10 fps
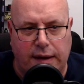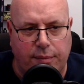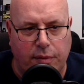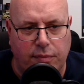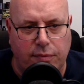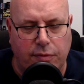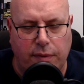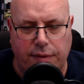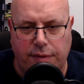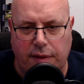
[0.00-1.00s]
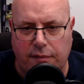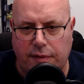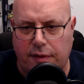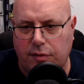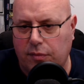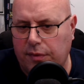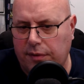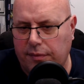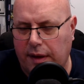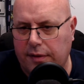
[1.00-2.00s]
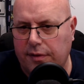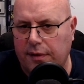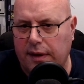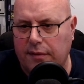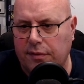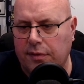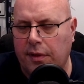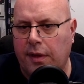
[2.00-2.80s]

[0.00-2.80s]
any problems with this company. I certainly haven't.